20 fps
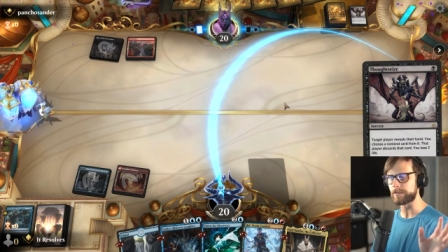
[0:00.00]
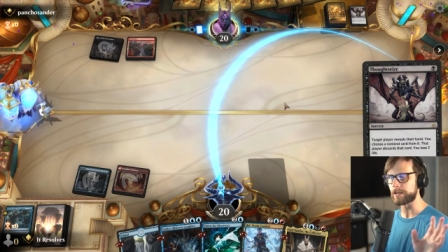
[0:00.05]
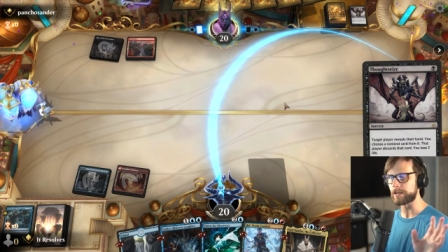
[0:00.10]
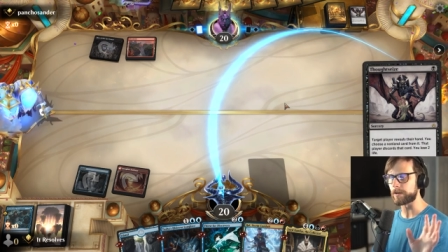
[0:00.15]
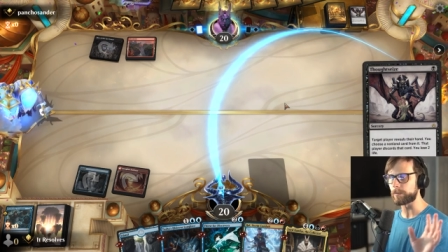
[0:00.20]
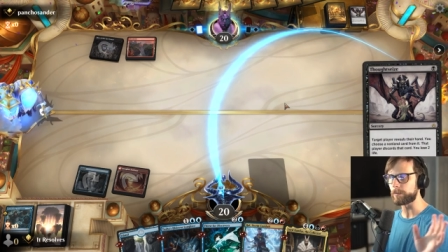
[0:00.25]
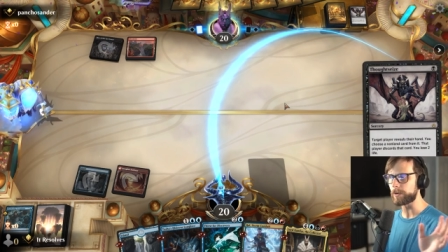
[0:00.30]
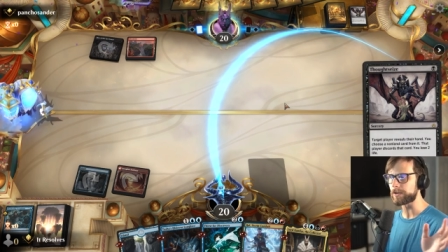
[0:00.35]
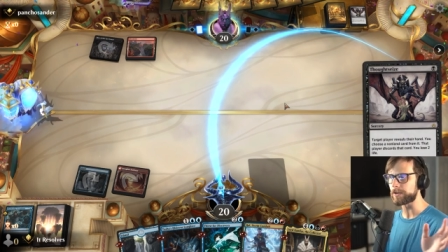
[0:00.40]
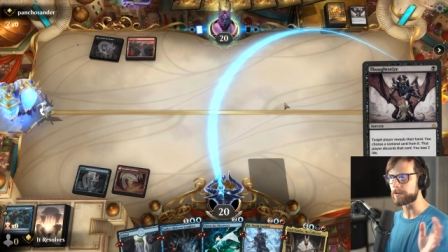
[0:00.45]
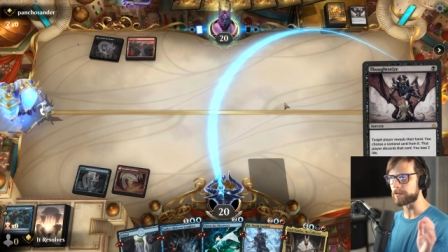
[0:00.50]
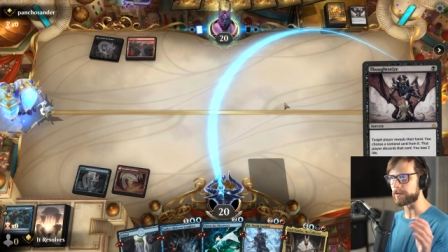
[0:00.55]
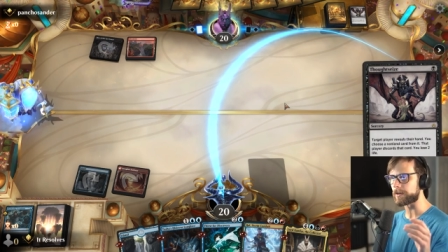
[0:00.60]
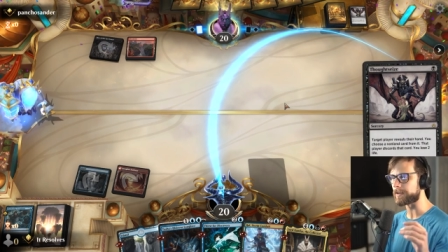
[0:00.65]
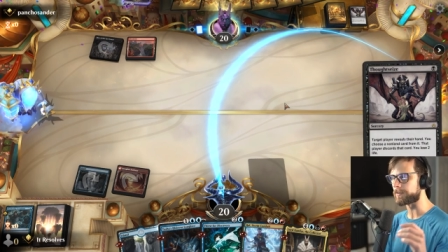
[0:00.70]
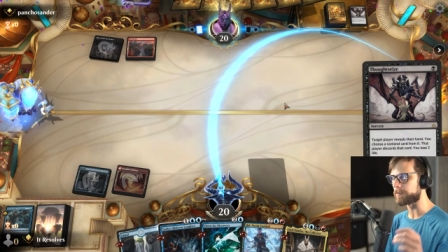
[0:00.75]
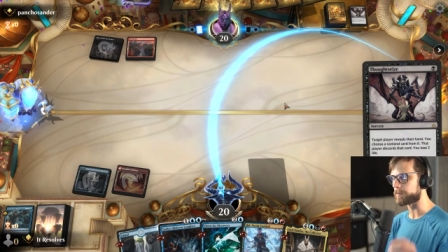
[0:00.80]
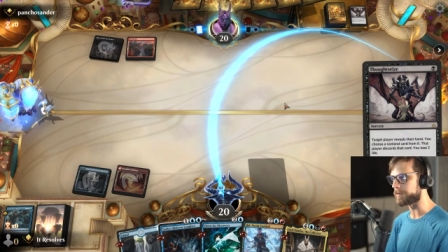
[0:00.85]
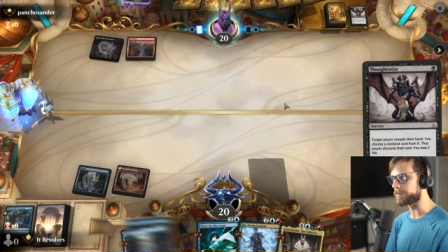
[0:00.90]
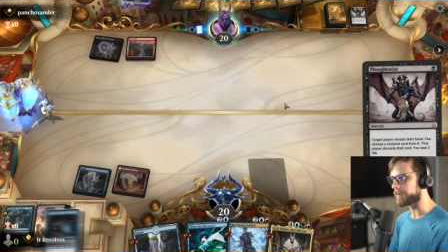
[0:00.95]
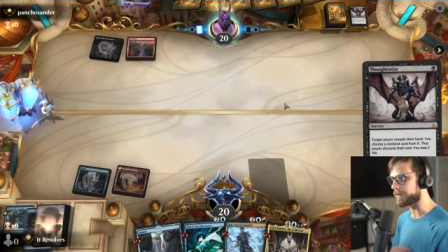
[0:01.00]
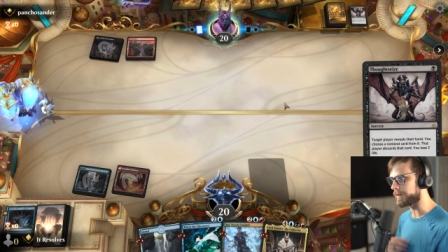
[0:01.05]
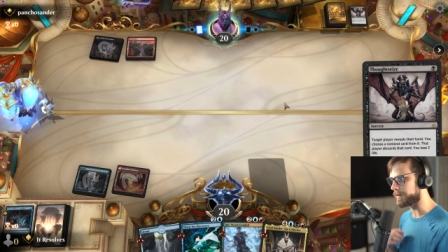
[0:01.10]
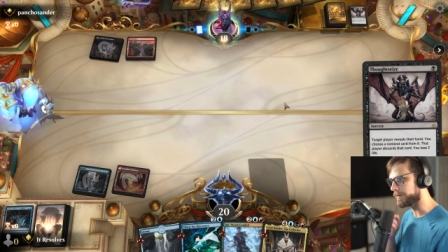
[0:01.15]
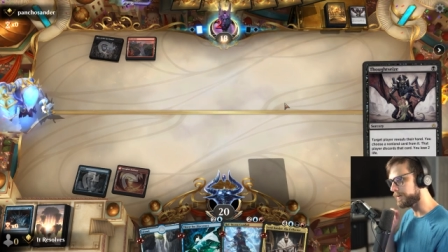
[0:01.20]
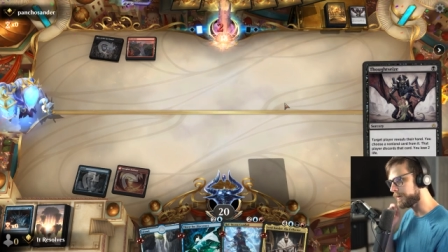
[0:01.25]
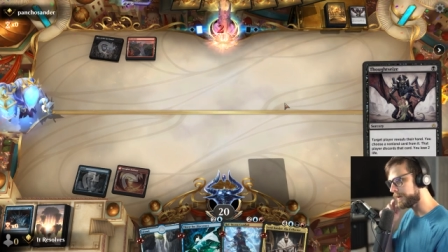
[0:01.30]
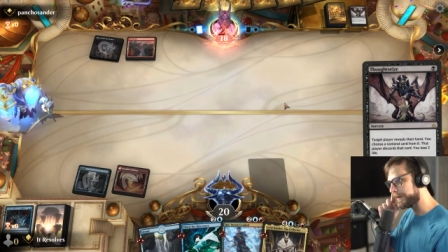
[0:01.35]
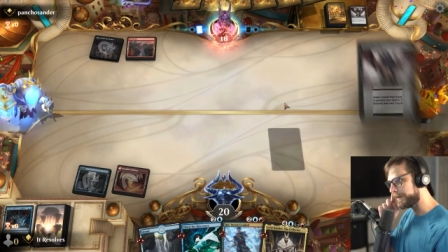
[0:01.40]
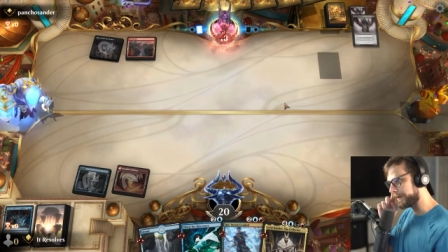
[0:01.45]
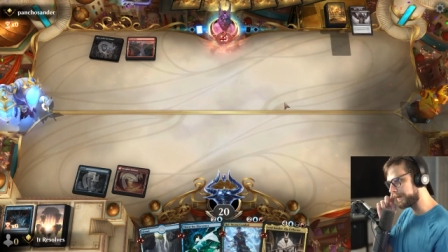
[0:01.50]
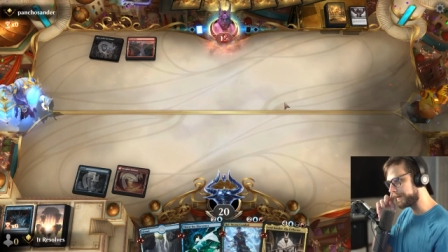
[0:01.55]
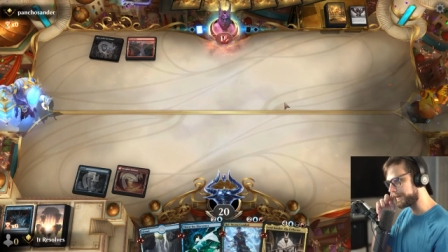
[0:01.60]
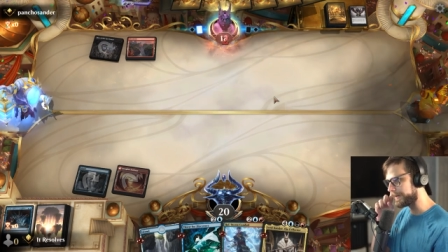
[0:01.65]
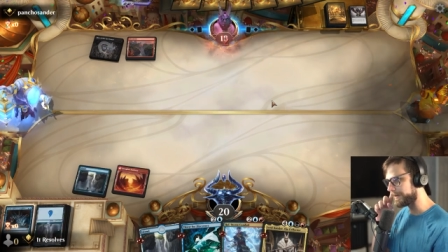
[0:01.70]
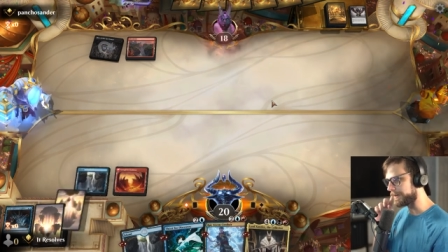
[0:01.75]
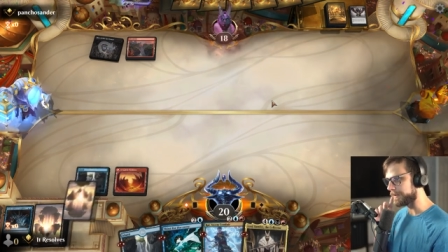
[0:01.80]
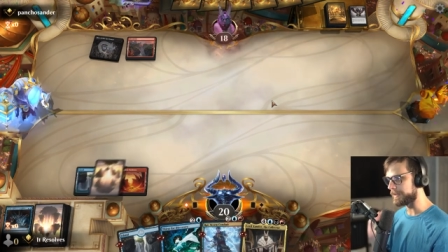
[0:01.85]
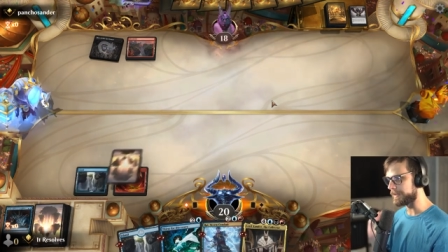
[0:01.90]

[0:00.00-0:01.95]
you know, what your thoughts were there uh,